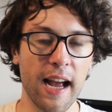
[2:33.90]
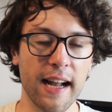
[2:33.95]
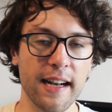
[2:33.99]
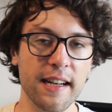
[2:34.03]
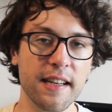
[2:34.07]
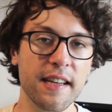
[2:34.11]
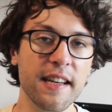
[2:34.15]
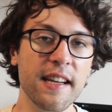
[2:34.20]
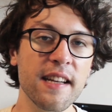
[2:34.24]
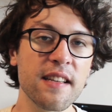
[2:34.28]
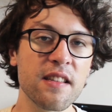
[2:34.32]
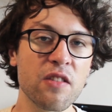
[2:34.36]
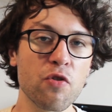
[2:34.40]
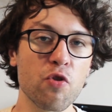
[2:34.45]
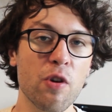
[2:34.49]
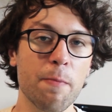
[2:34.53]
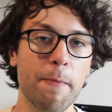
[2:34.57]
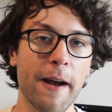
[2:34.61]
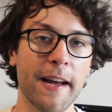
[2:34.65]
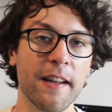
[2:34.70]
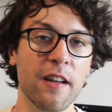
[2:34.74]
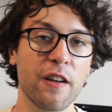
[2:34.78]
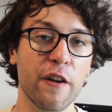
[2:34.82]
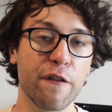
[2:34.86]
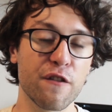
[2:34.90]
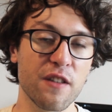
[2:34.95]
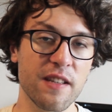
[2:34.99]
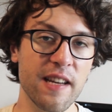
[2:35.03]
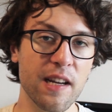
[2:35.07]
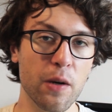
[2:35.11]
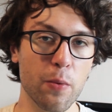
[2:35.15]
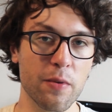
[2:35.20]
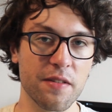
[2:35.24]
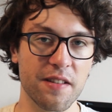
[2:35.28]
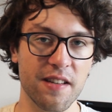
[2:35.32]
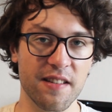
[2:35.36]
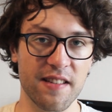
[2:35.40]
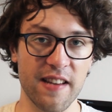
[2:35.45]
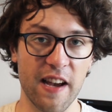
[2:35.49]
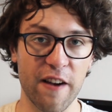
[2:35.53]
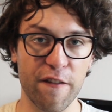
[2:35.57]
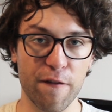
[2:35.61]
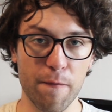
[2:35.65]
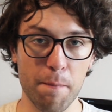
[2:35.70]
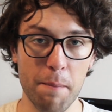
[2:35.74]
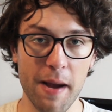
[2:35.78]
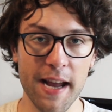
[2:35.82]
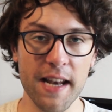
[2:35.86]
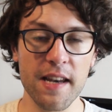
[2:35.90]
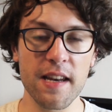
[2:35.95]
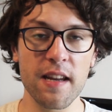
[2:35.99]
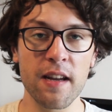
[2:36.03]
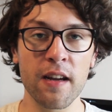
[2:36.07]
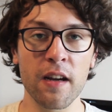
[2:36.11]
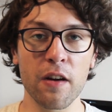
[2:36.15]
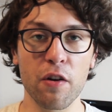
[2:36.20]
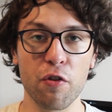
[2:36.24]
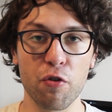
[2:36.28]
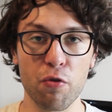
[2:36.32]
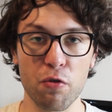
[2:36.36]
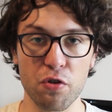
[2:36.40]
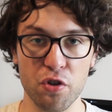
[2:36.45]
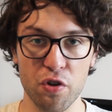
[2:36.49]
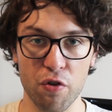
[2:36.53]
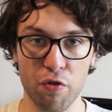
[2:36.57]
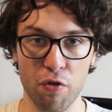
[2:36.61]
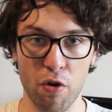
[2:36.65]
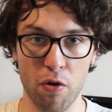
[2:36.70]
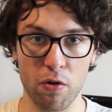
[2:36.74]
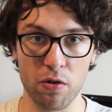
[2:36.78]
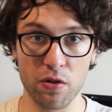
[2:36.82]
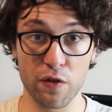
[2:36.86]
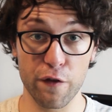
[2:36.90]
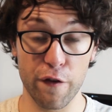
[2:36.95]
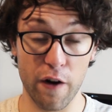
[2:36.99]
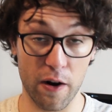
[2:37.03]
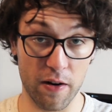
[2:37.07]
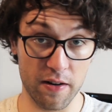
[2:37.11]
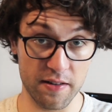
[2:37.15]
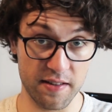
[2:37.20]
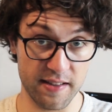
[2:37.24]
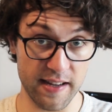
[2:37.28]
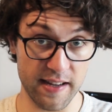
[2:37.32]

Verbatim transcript: And these repetitive sequences have many crucial roles for our